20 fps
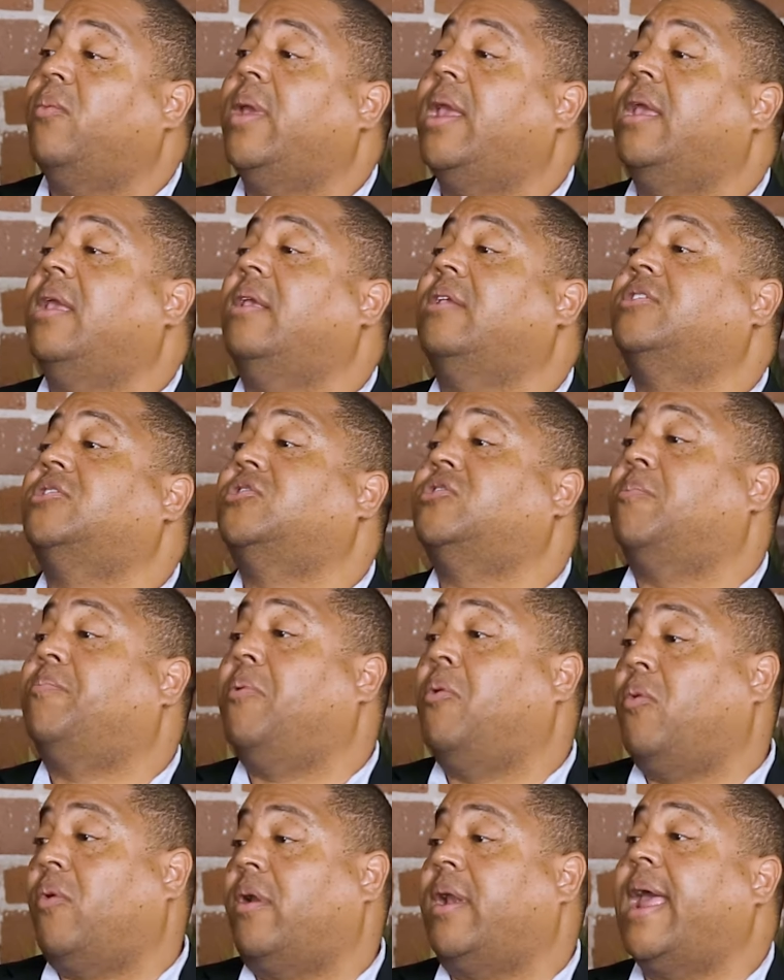We
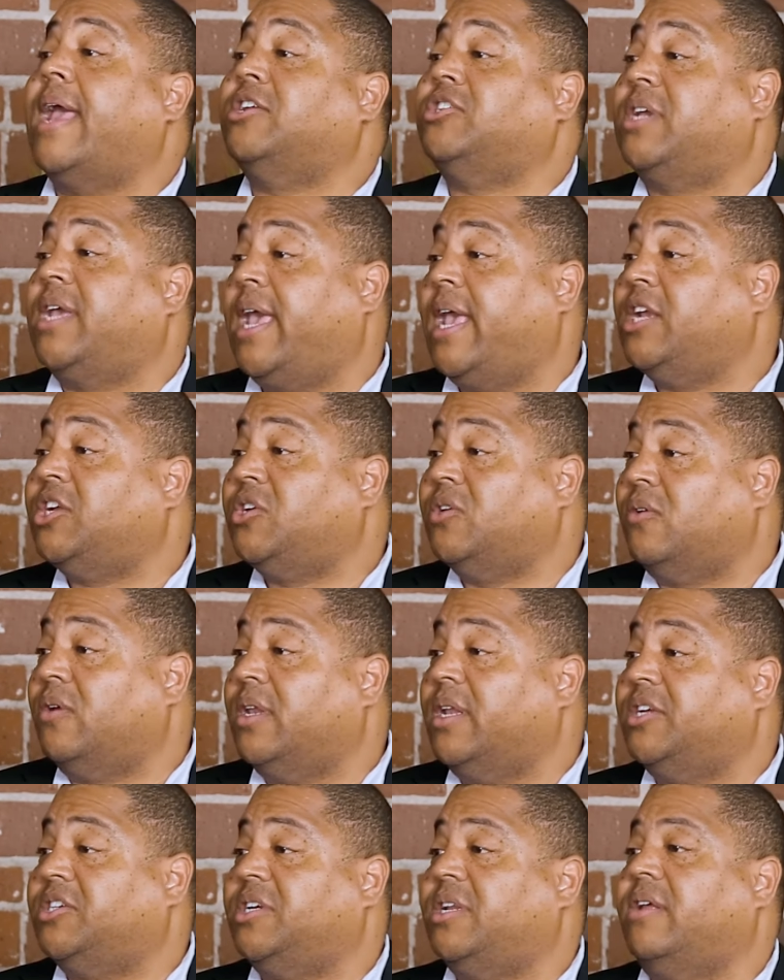support educational
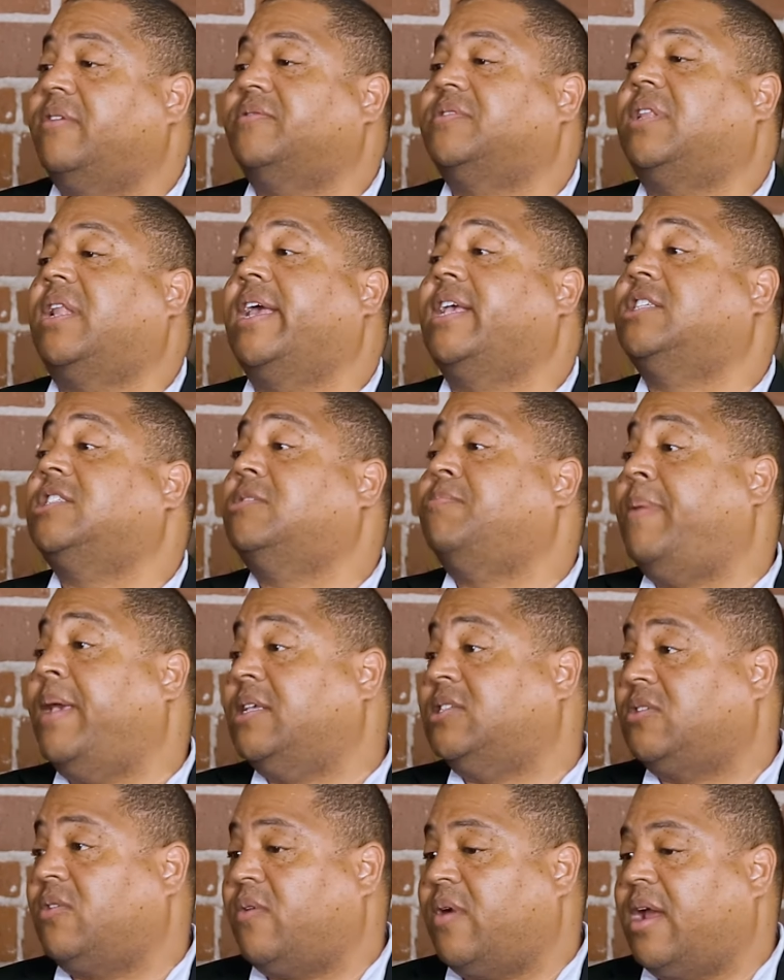initiatives like
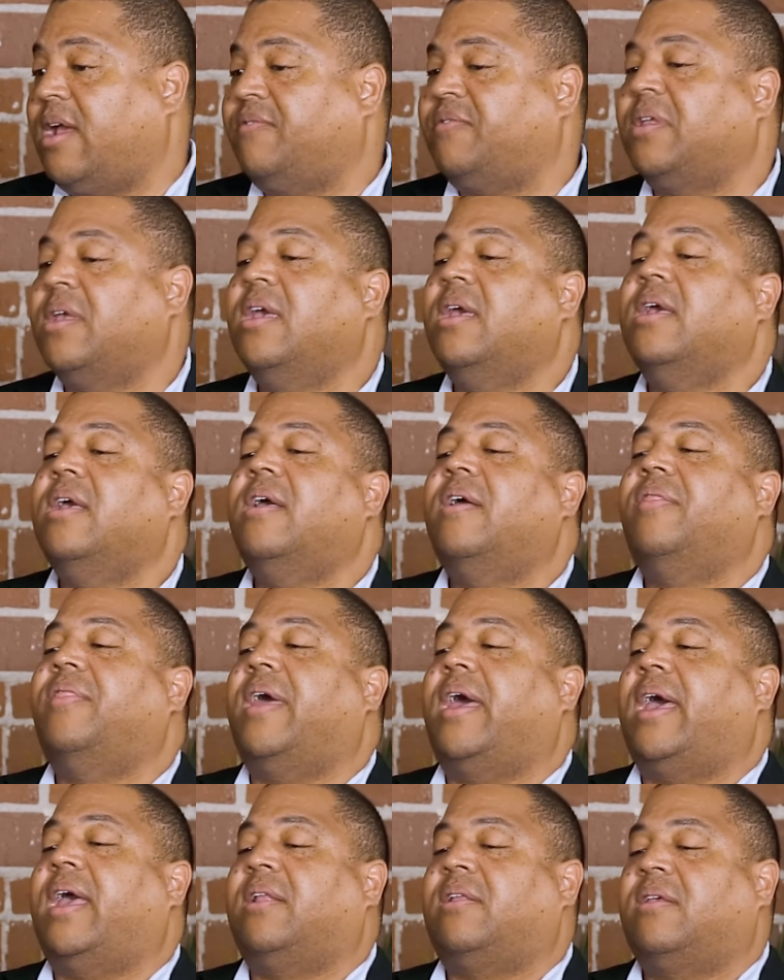Spacecraft
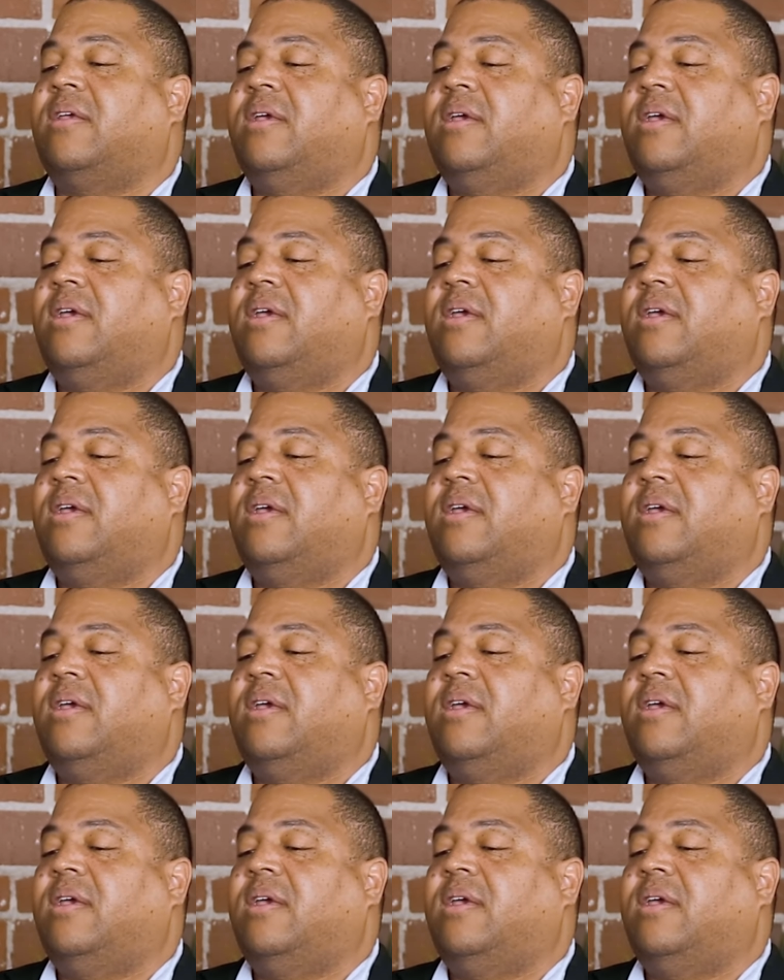that